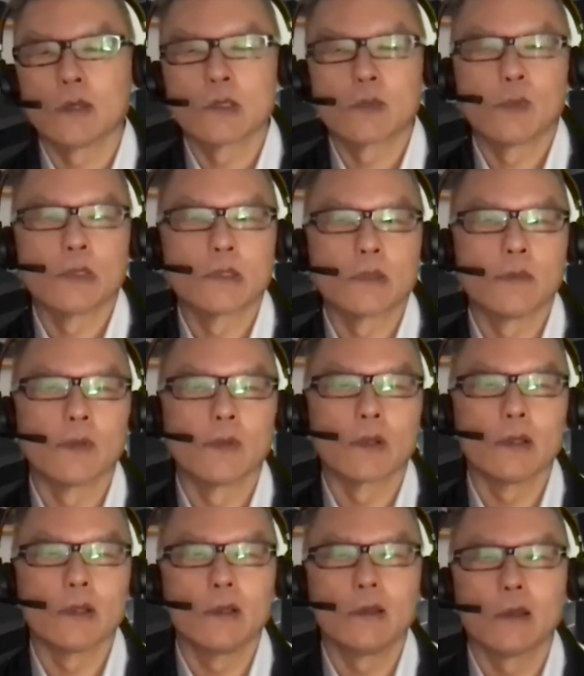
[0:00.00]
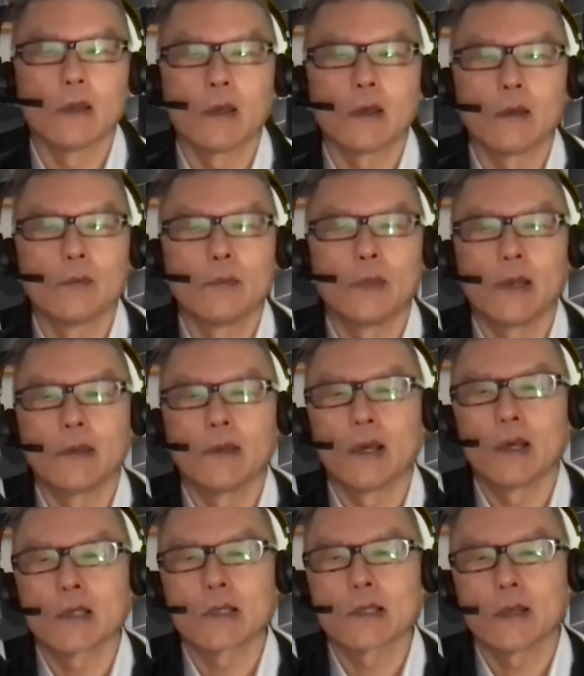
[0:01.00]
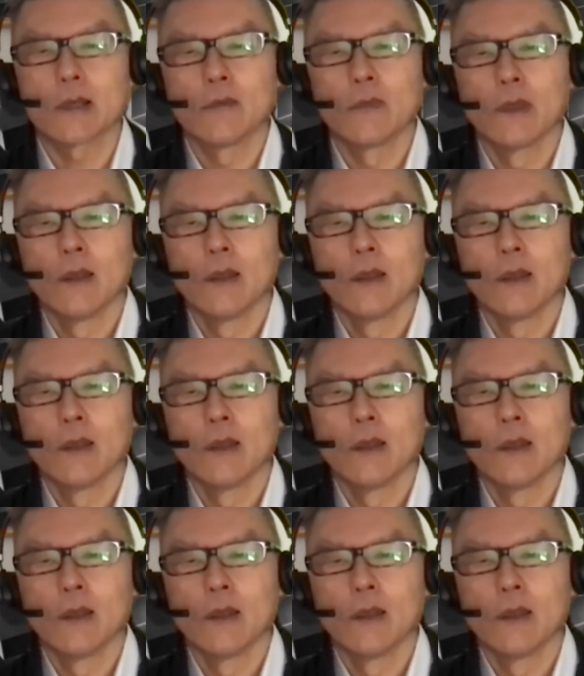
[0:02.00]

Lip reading: and specifically by NASA.